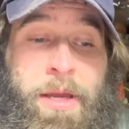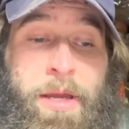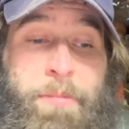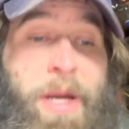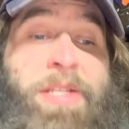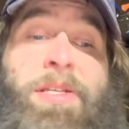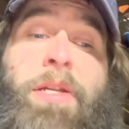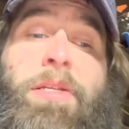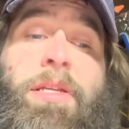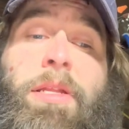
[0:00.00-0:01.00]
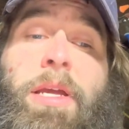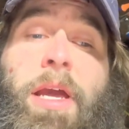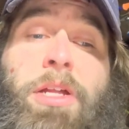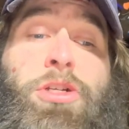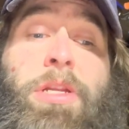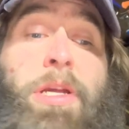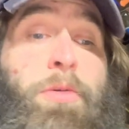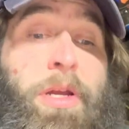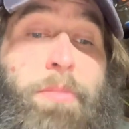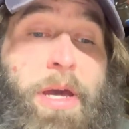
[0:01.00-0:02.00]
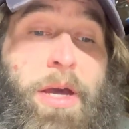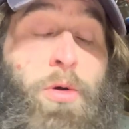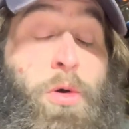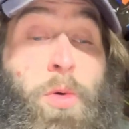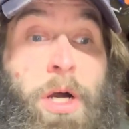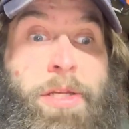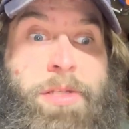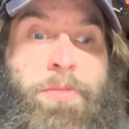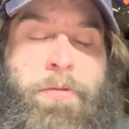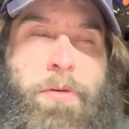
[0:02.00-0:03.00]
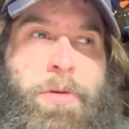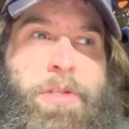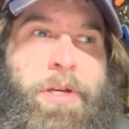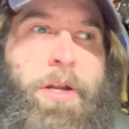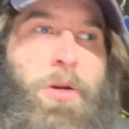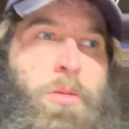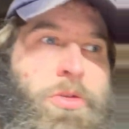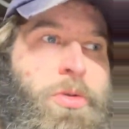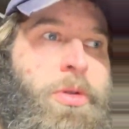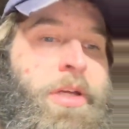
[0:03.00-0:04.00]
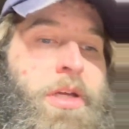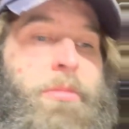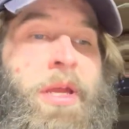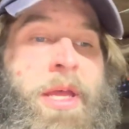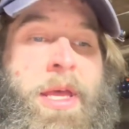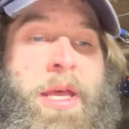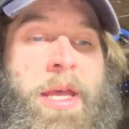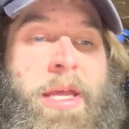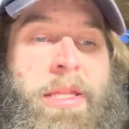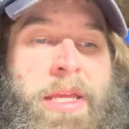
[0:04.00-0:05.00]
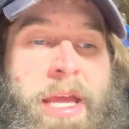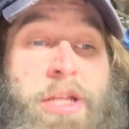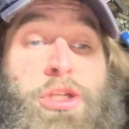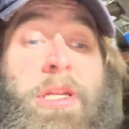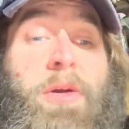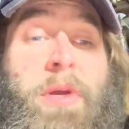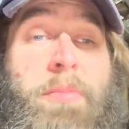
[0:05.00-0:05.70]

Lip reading: My son is in the engineering path, or was before we started homeschooling him, in the engineering